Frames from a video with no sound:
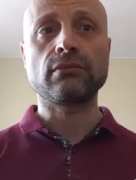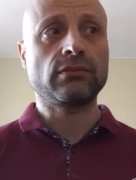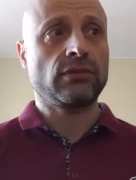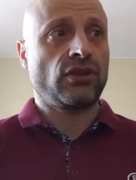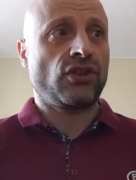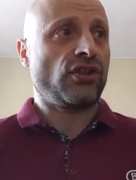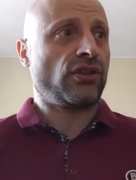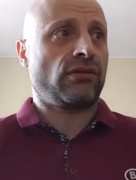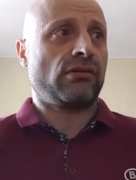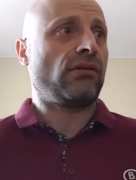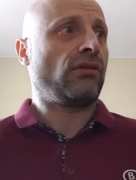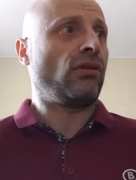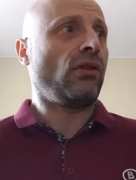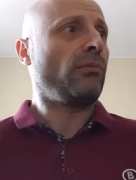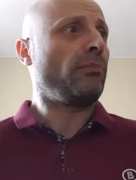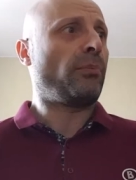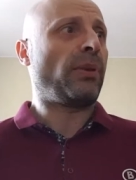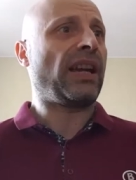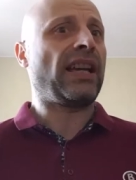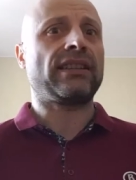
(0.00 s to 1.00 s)
They just
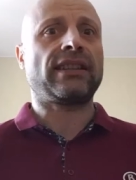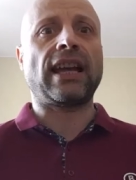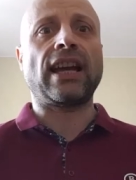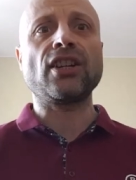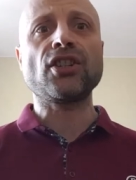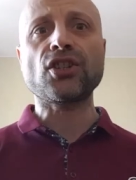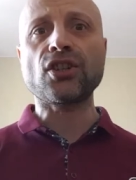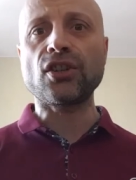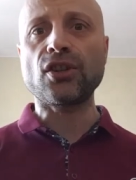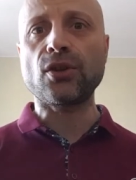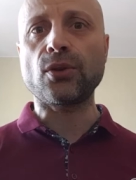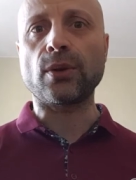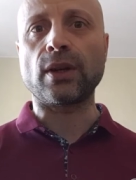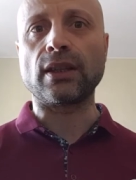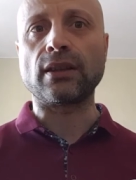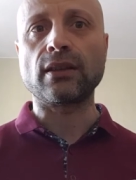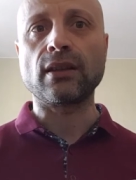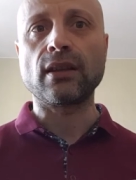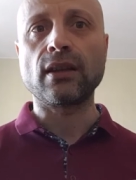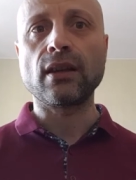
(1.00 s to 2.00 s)
don't pay attention to
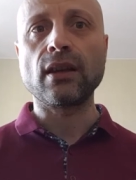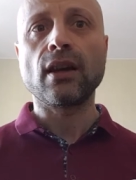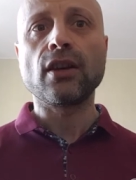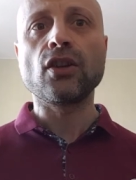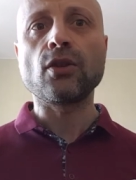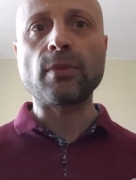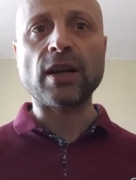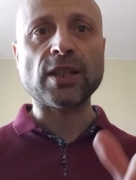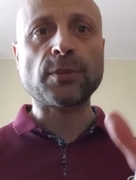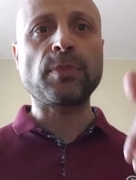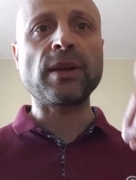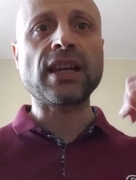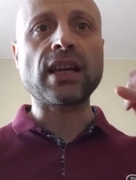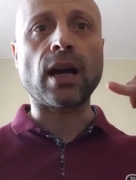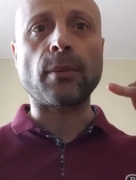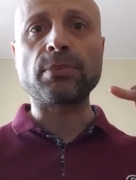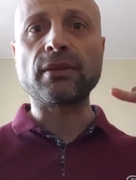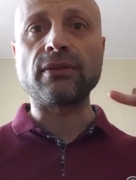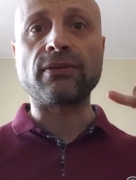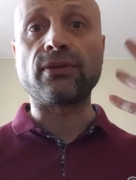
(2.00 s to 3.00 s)
it. You must pick
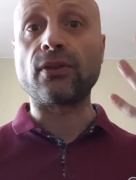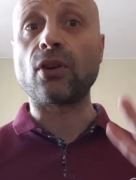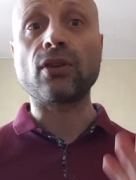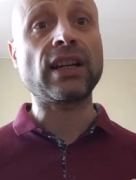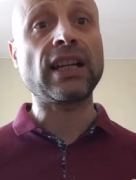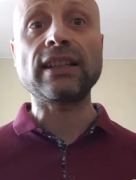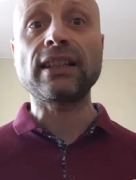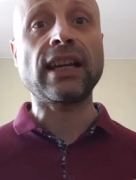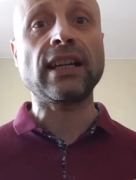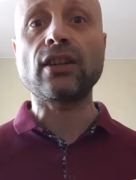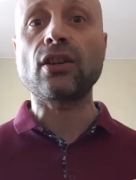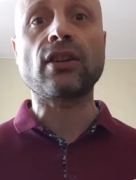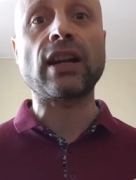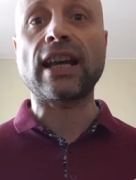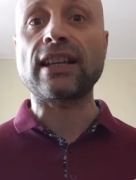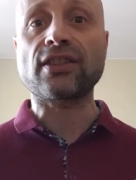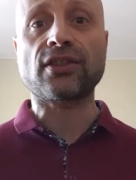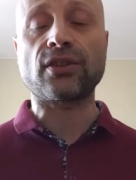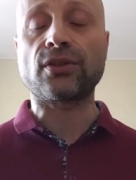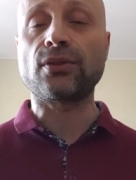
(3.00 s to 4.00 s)
up the phone and they don't
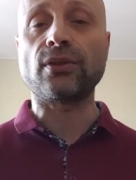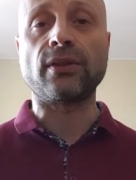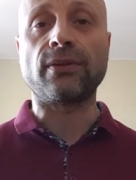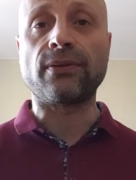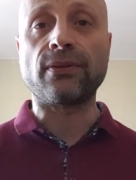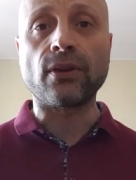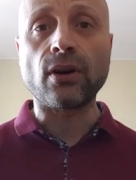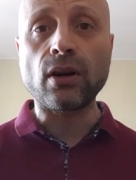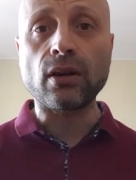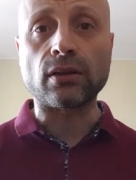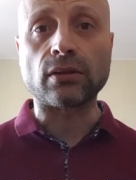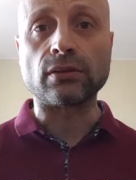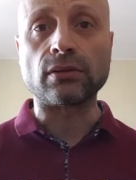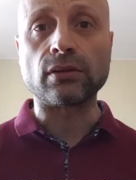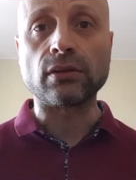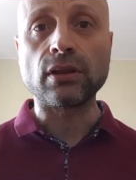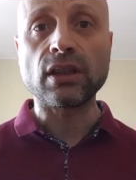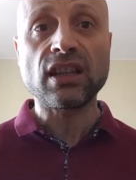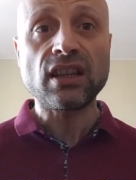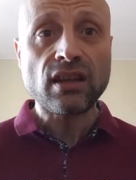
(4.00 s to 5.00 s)
answer to the phone
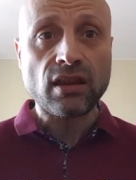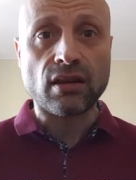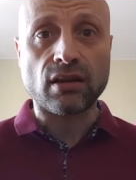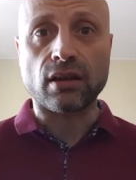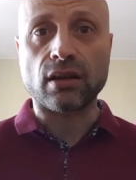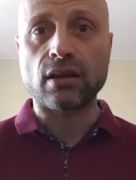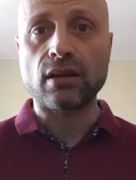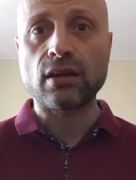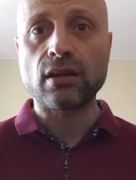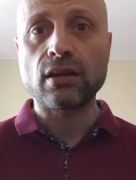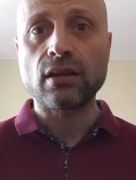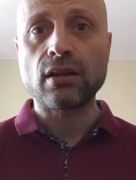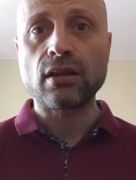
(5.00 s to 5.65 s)
either.